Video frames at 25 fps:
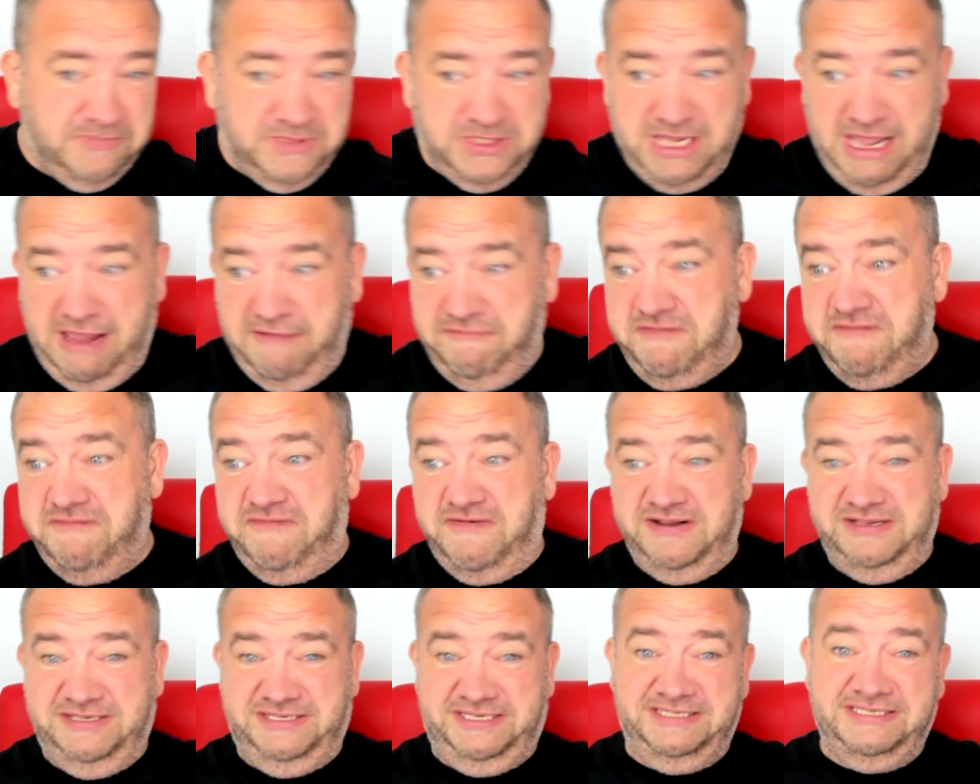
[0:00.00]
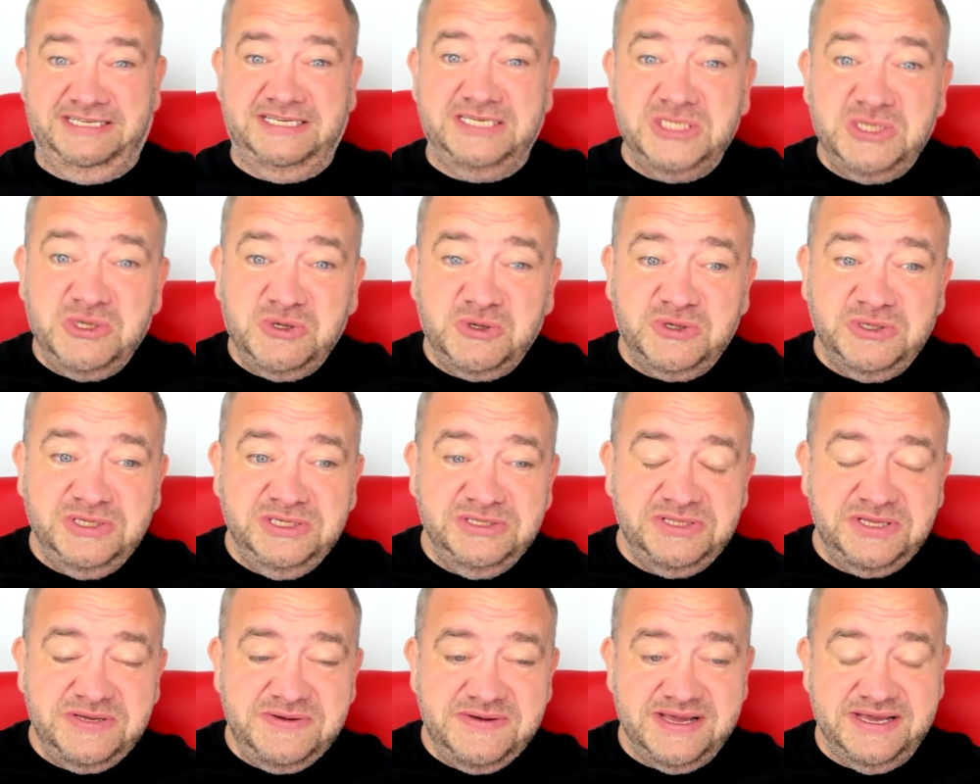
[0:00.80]
everything says he's not going
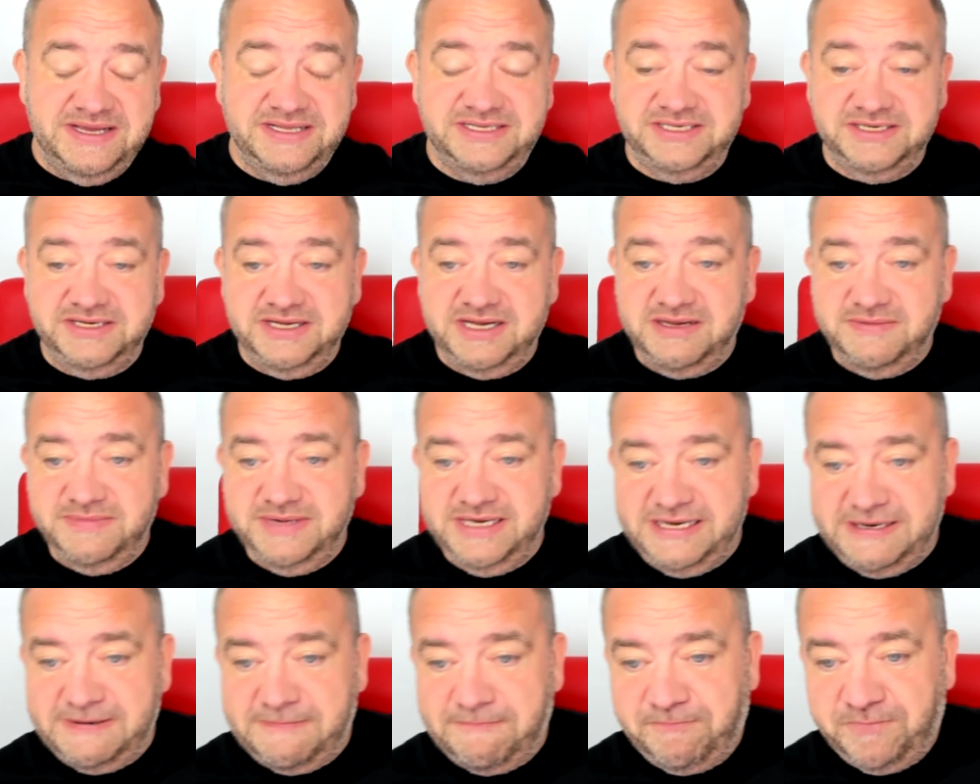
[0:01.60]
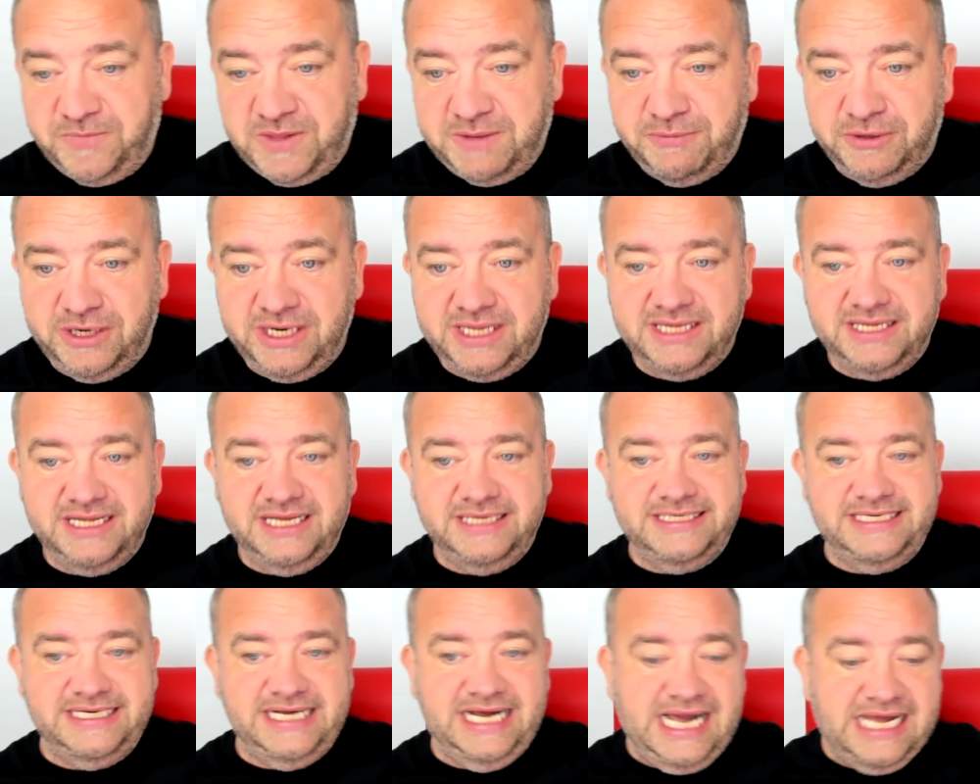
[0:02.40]
to do it. Do you know what I mean? But I,
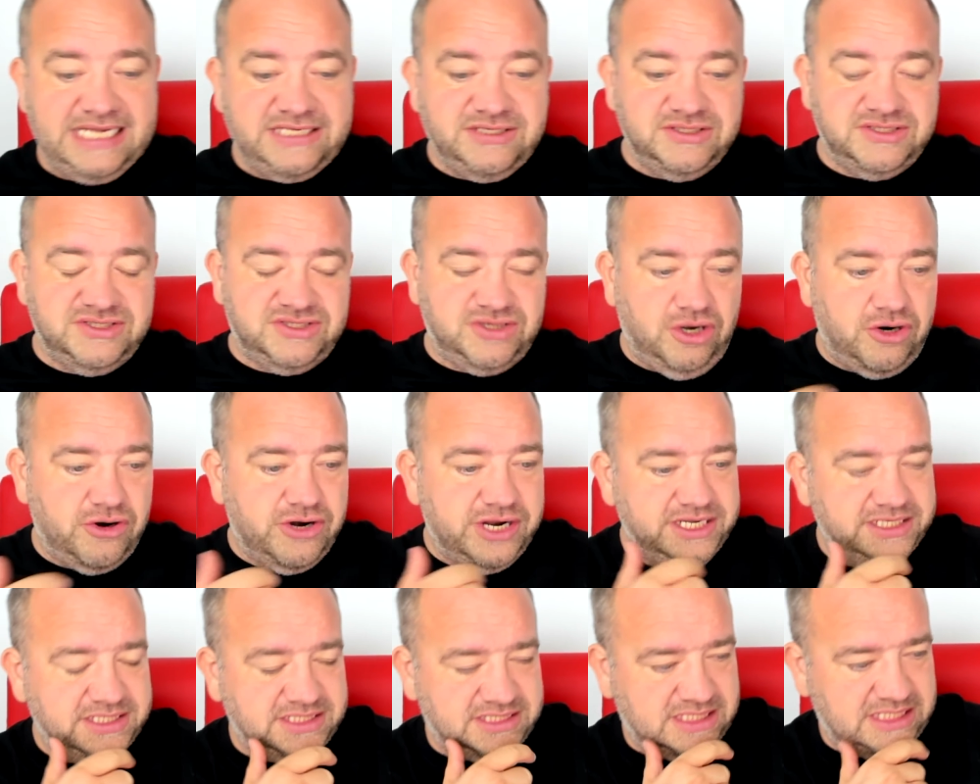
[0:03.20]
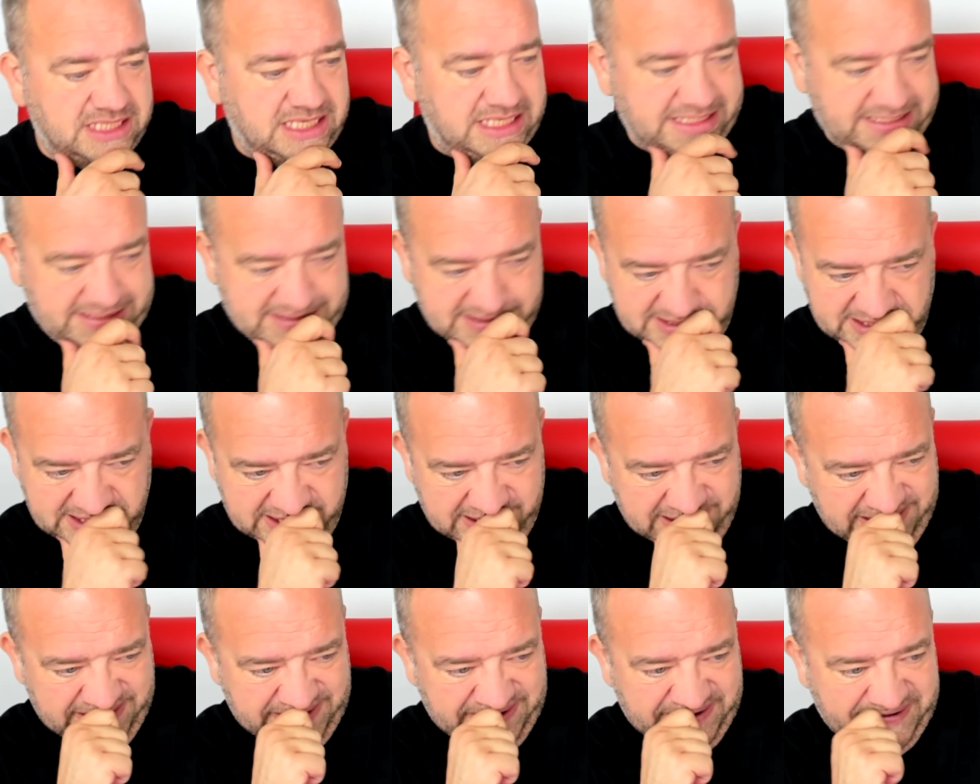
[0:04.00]
I just saw it as like,
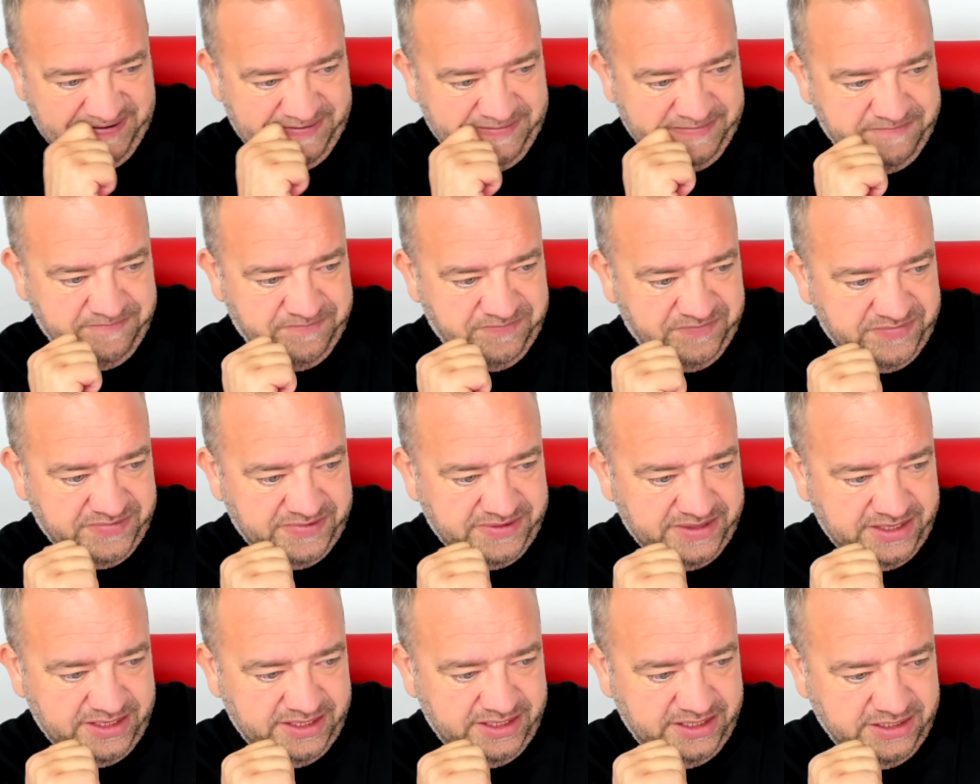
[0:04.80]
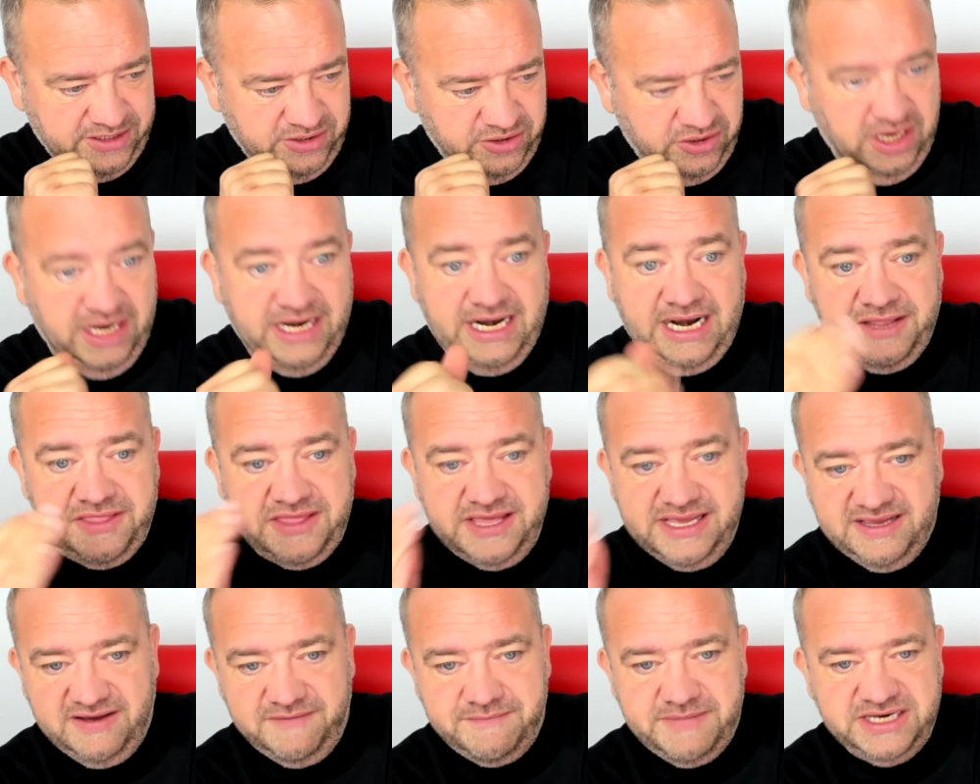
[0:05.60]
you know, and I
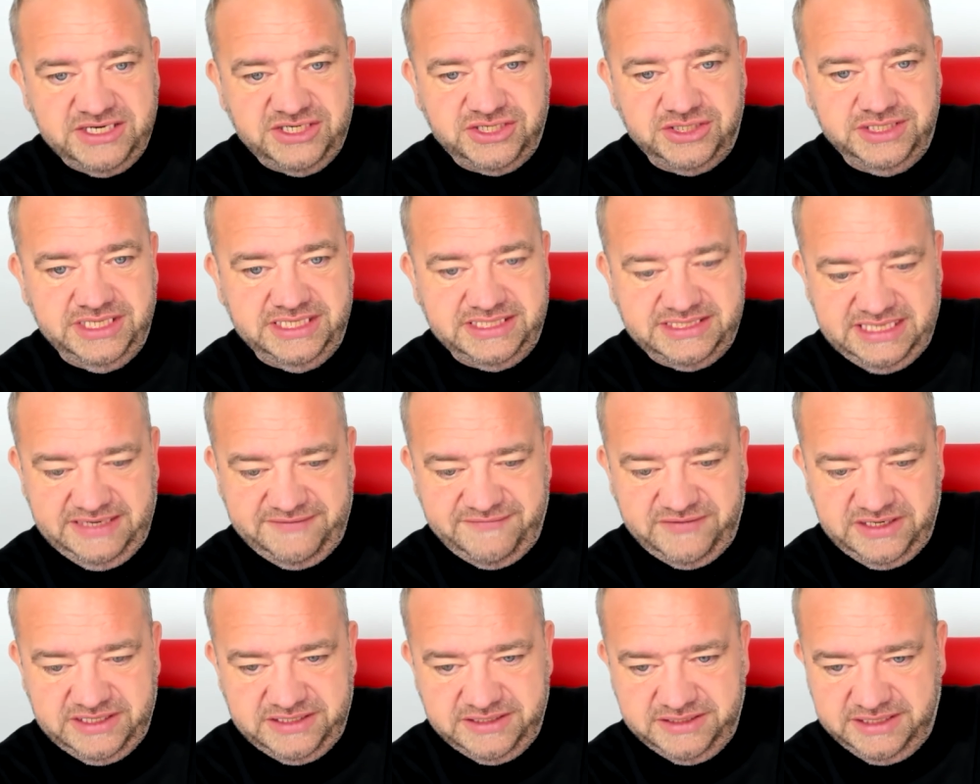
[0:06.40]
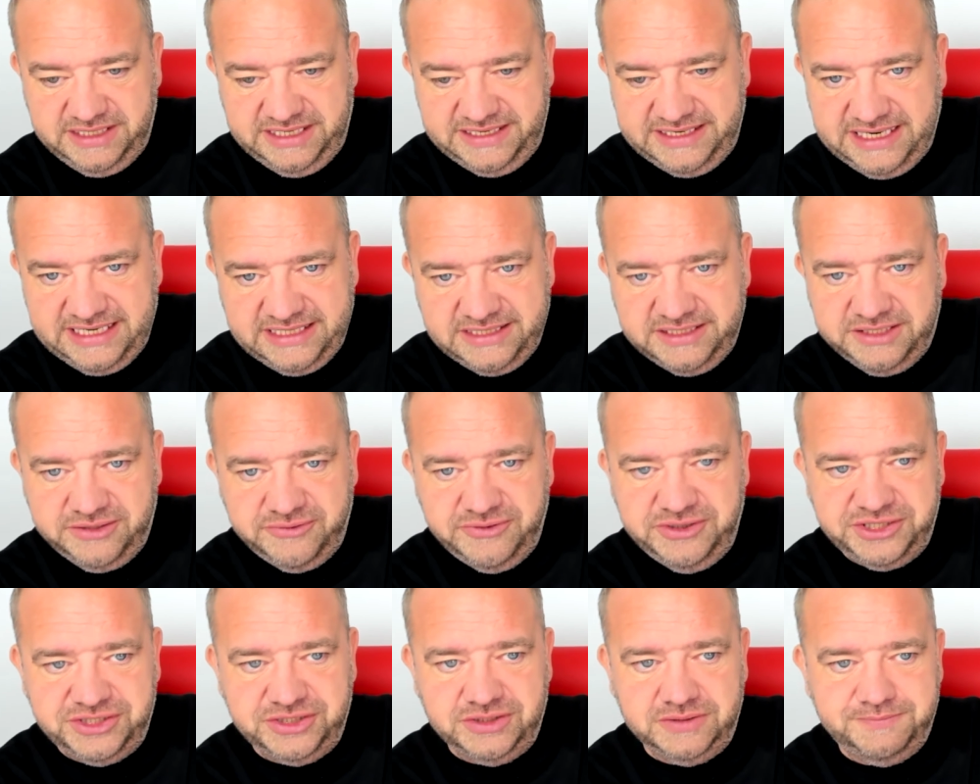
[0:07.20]
think I mentioned this even in in the
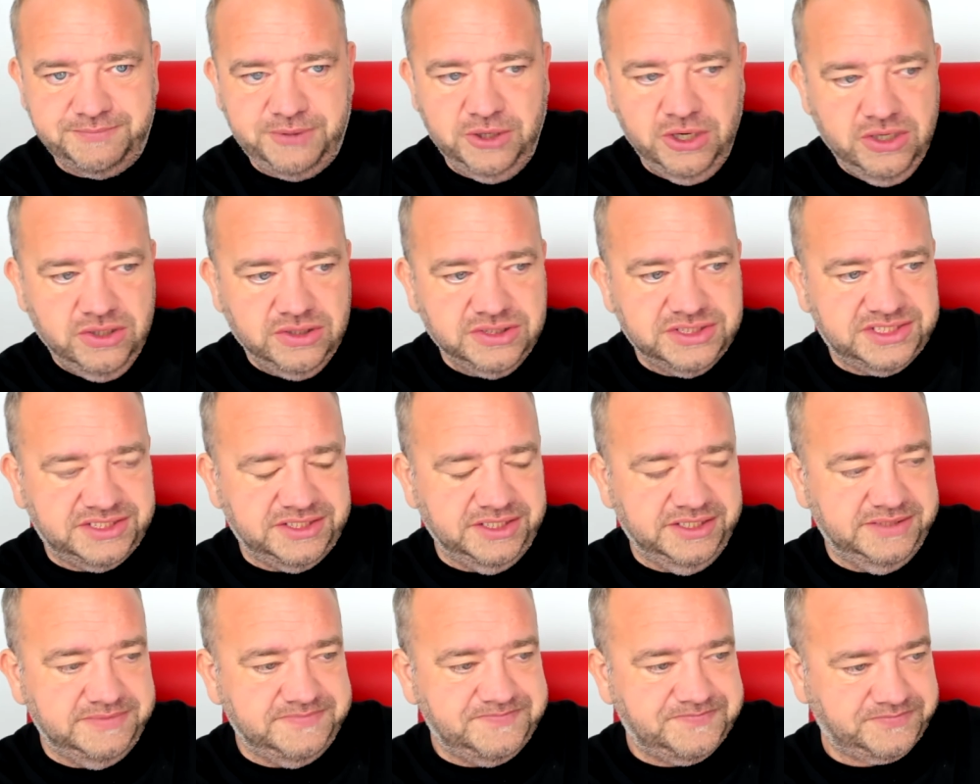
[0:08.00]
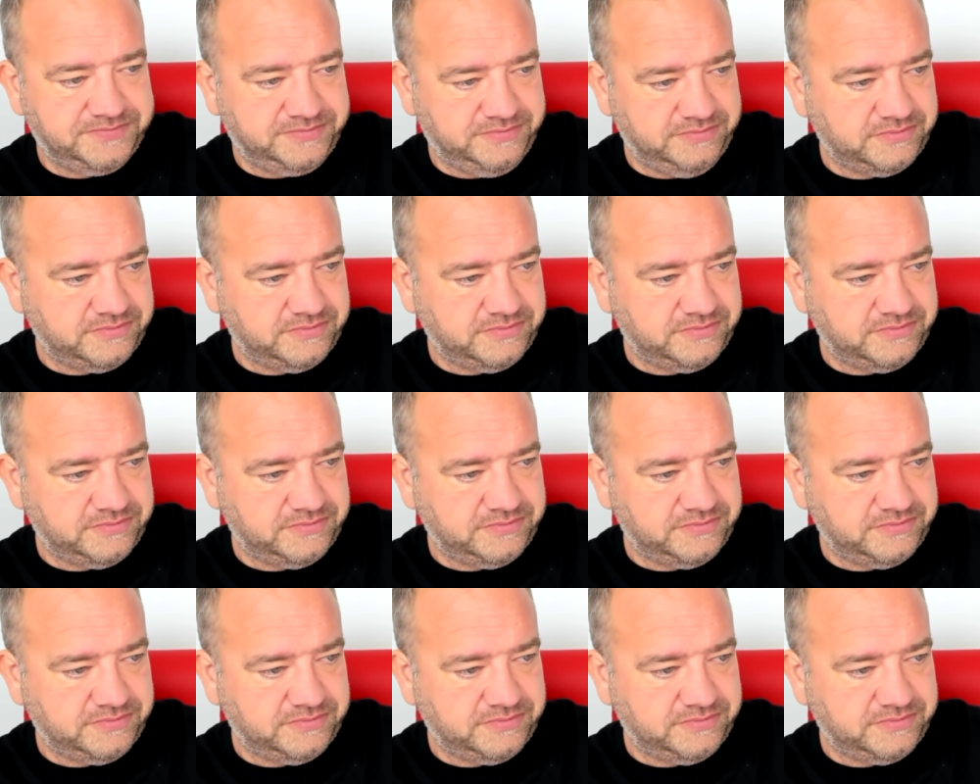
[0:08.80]
original post that.